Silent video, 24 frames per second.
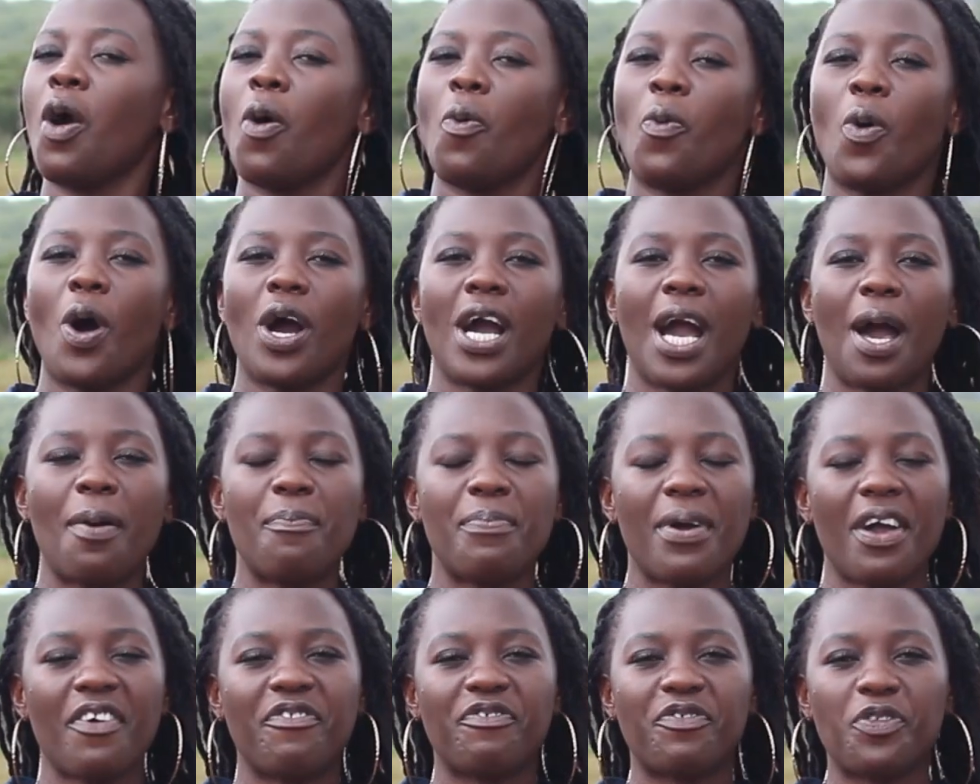Welcome
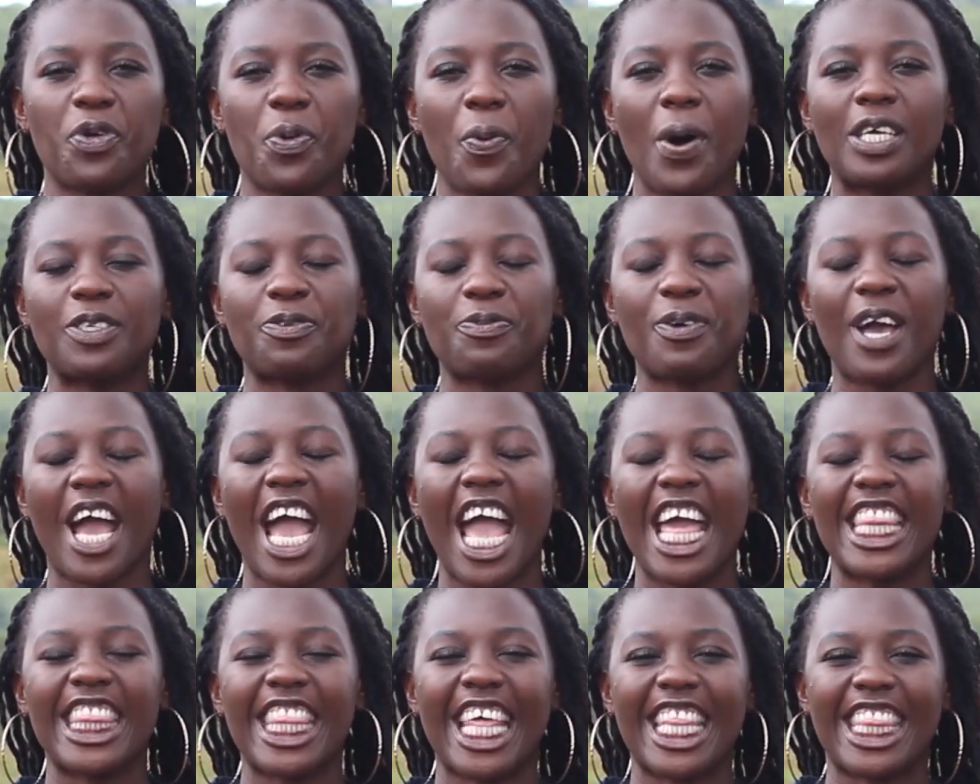back, viewers. We
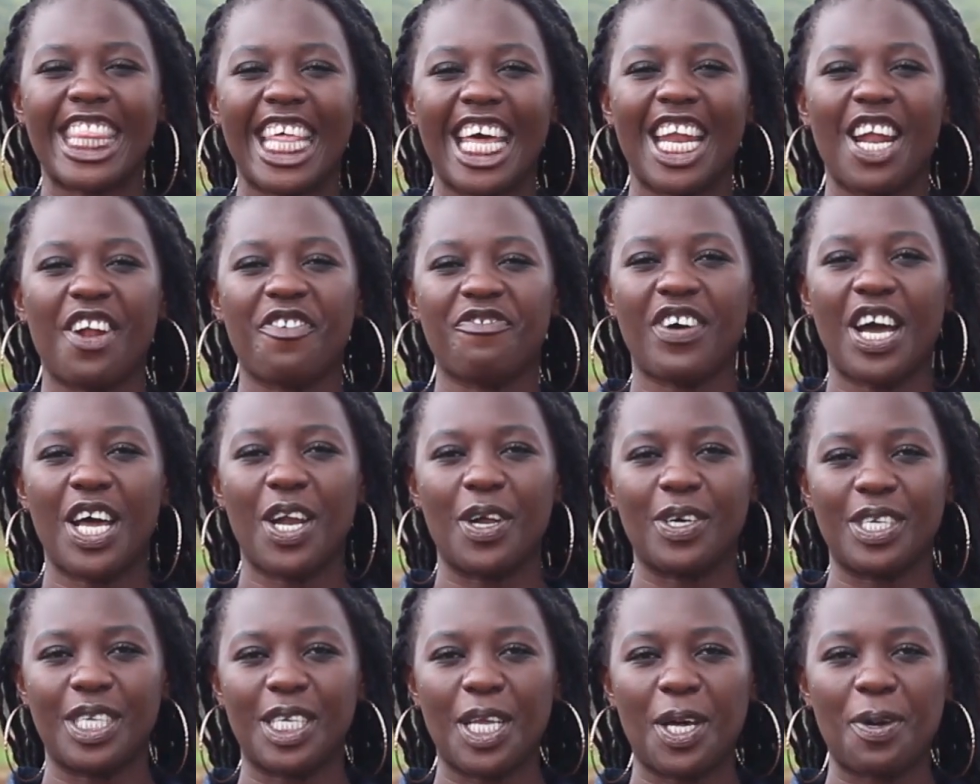are in the third and
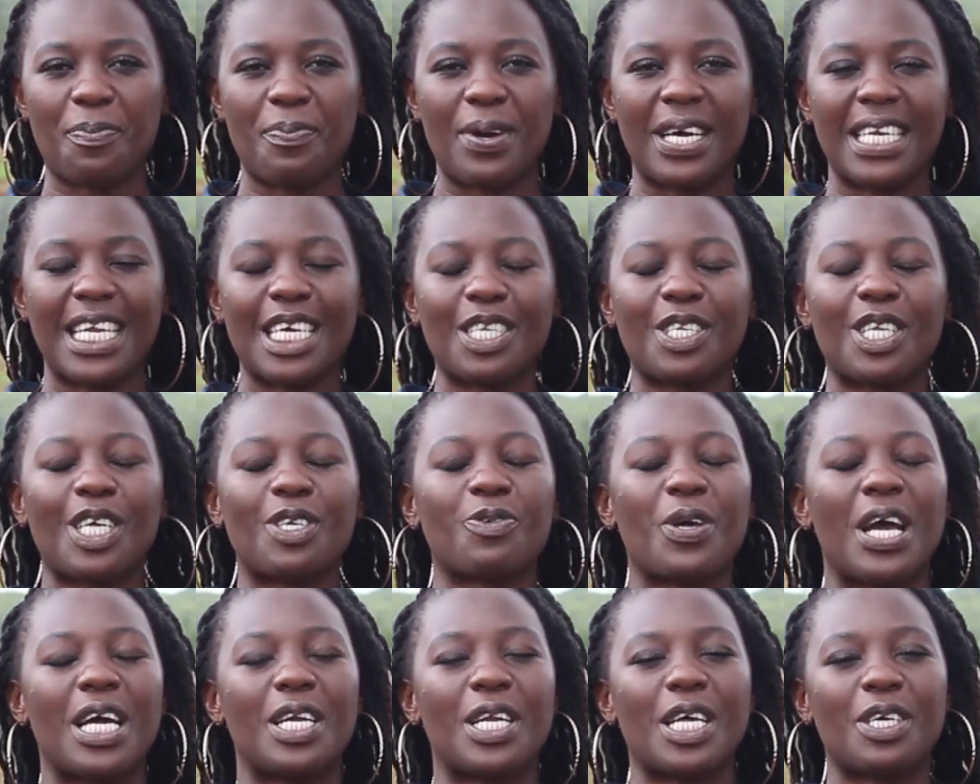final segment,
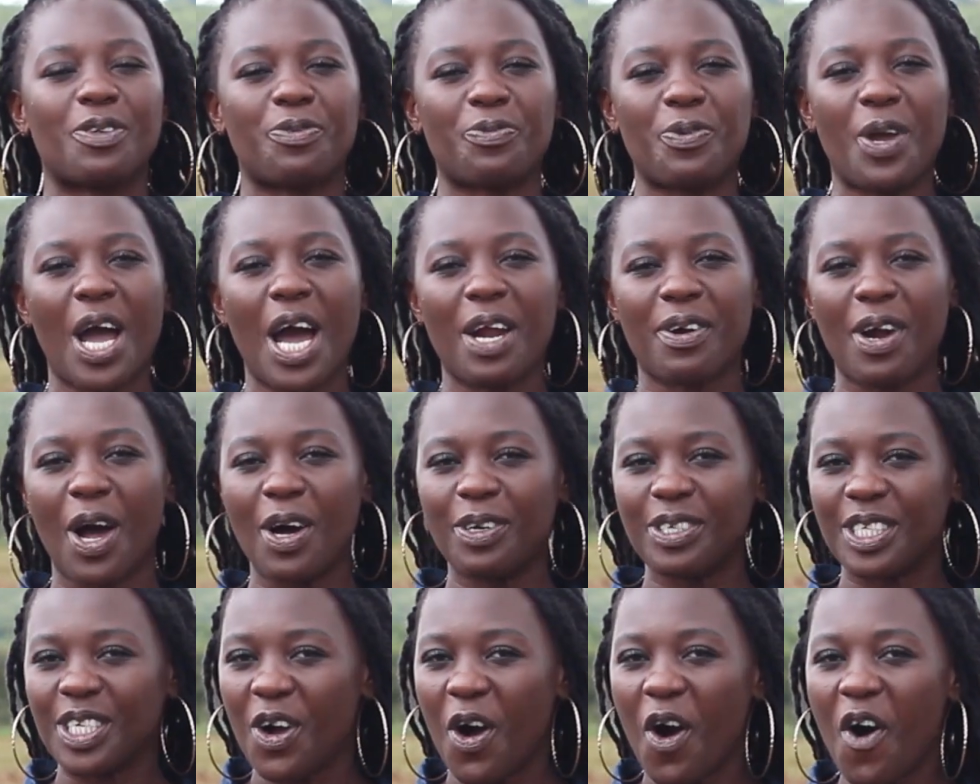and as we are
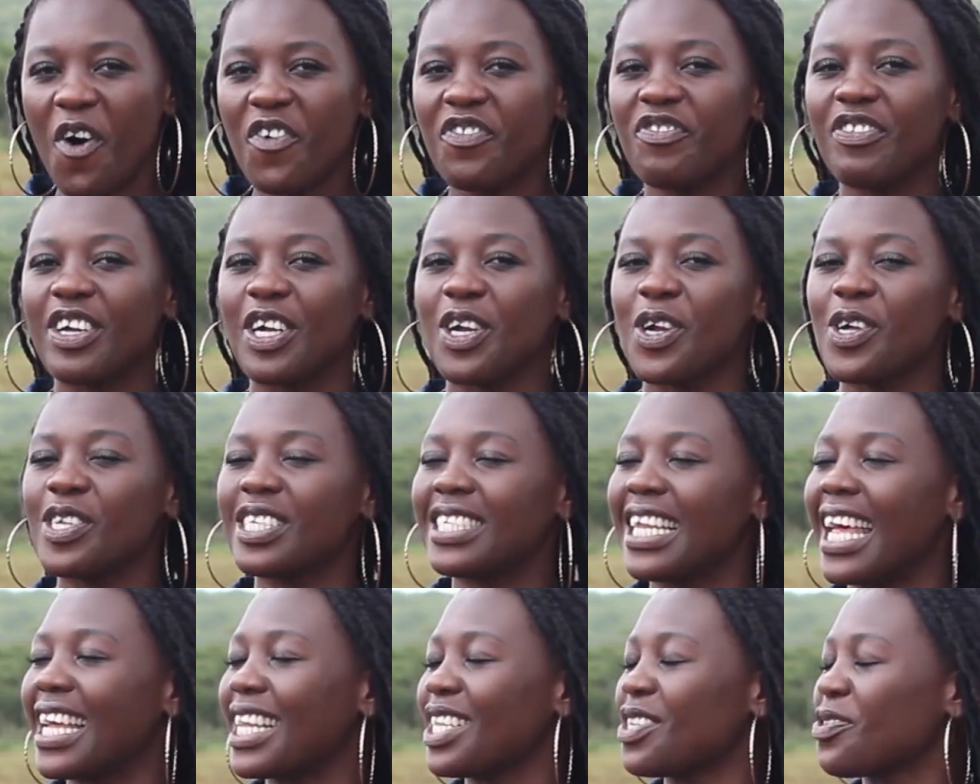rounding off, it looks
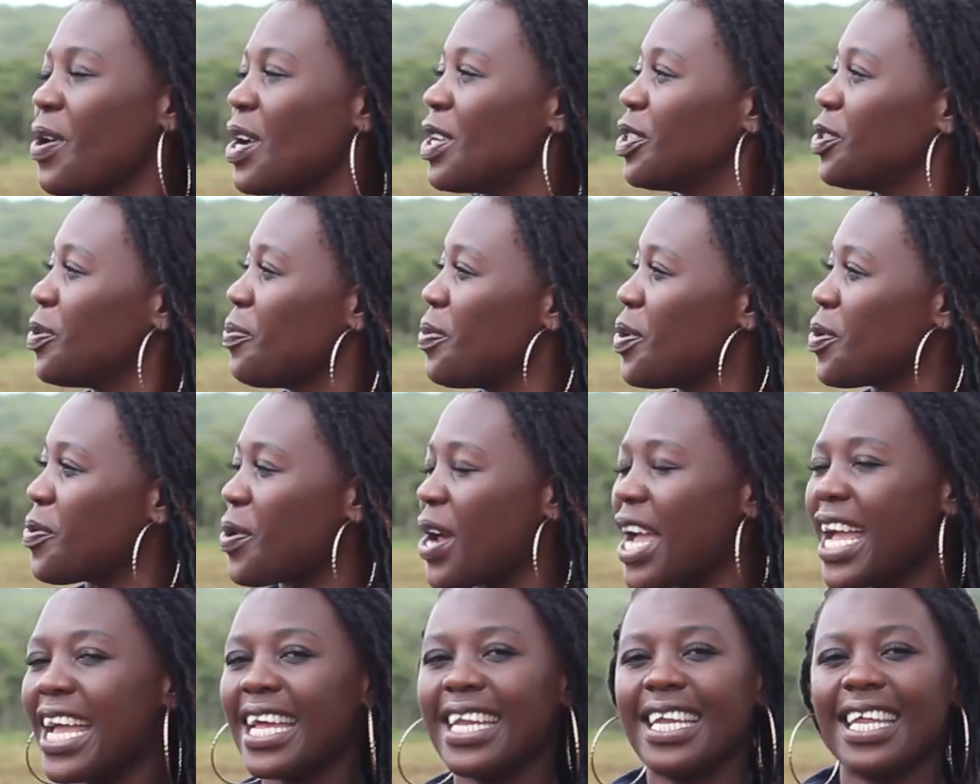like it's going to be
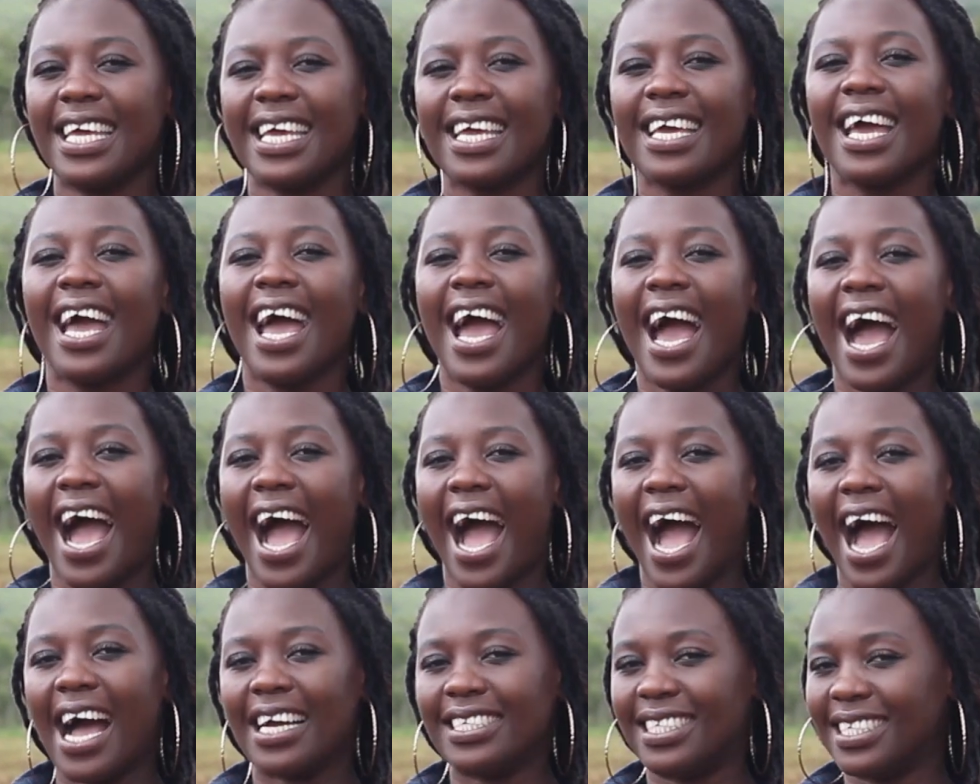raining
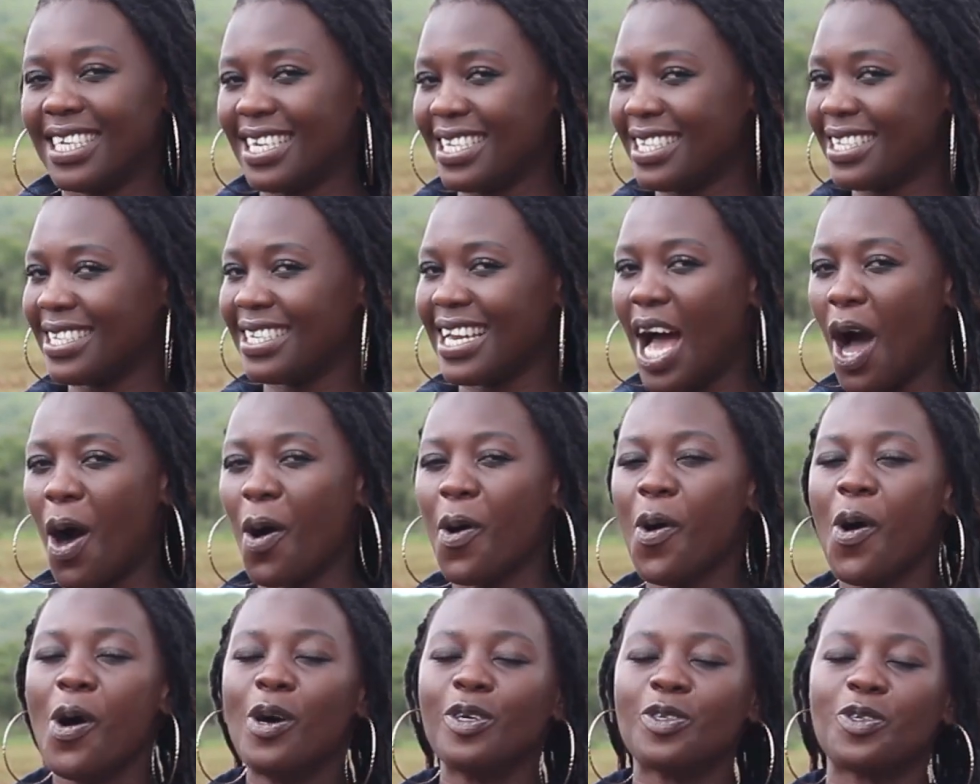just now.